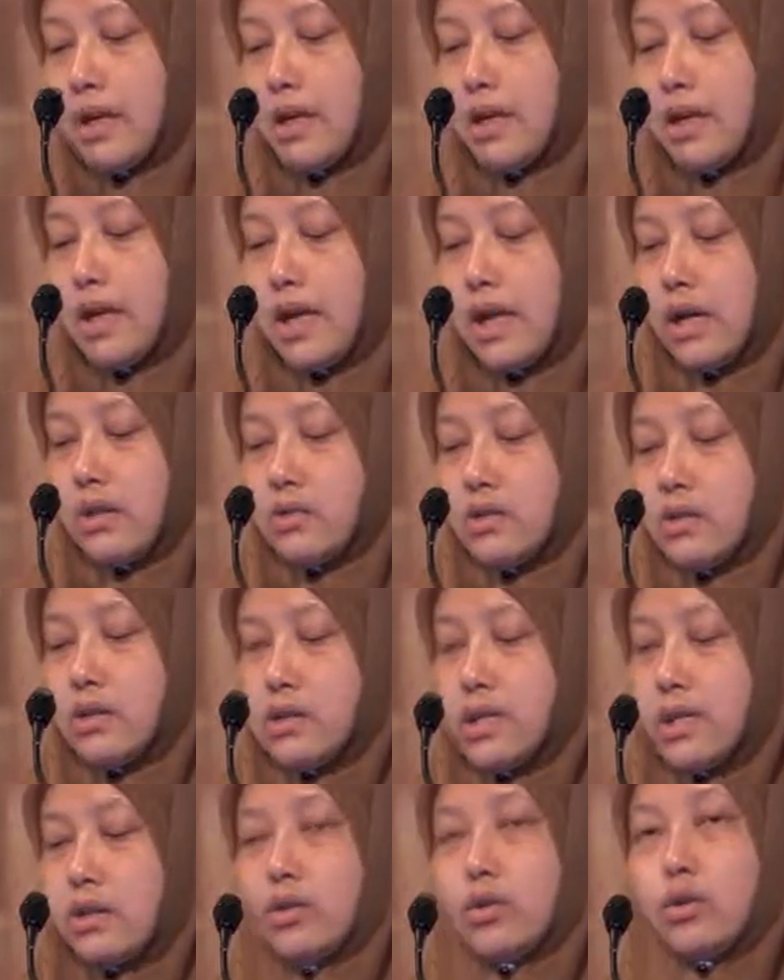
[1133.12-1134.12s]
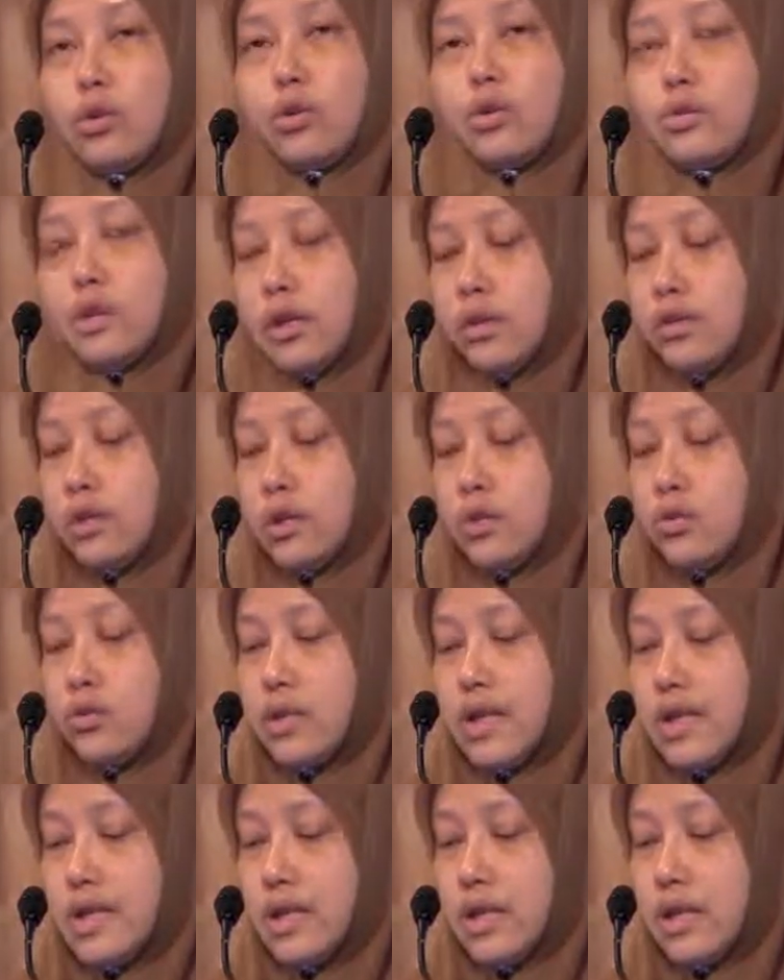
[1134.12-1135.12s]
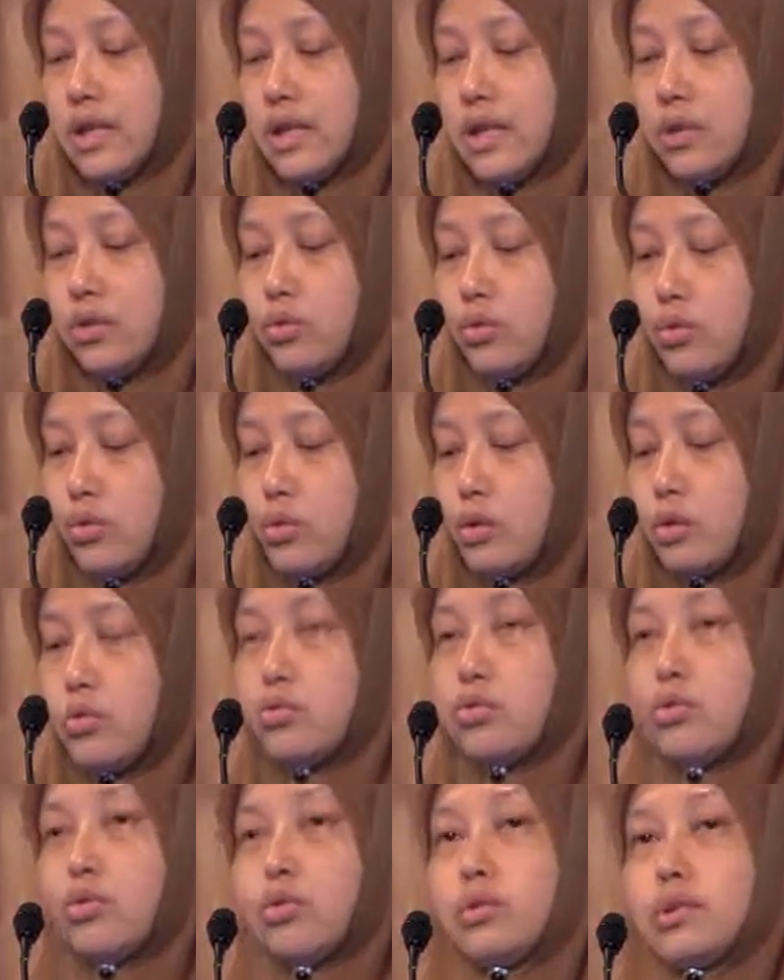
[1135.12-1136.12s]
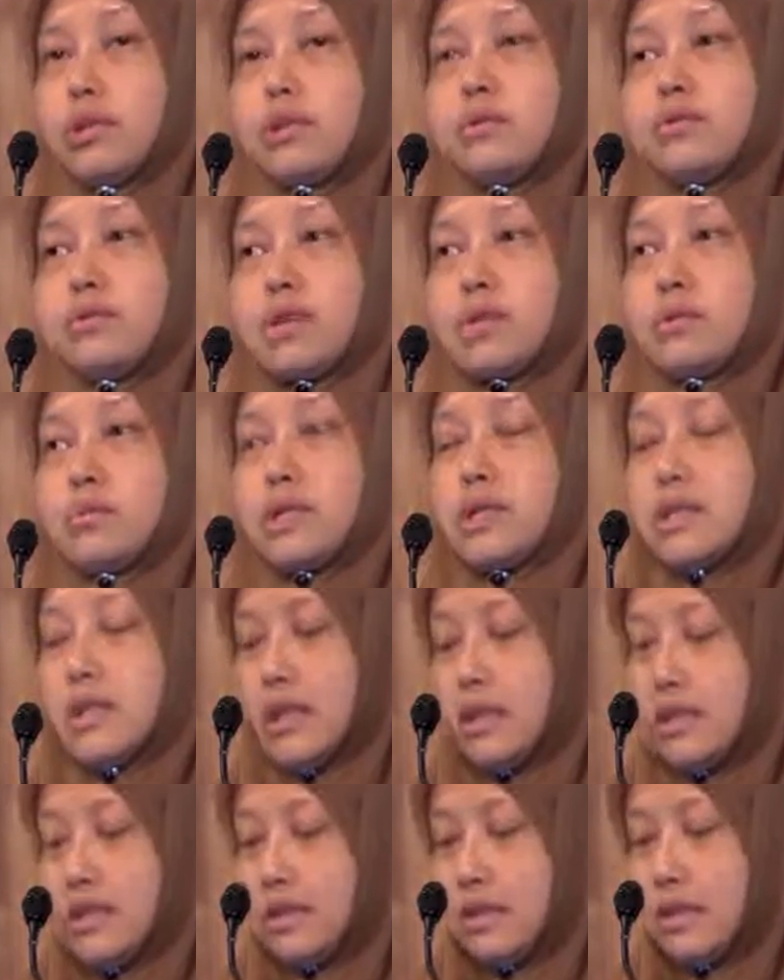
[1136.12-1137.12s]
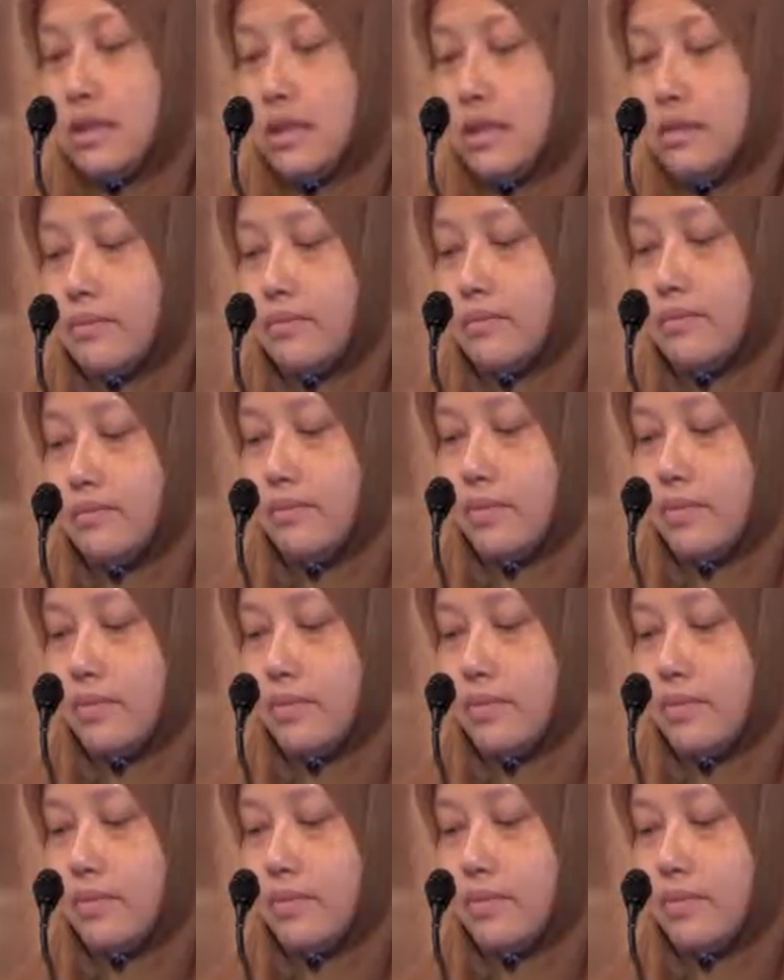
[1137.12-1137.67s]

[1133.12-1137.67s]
Allows the settlor or founder to designate who to control the investments and assets.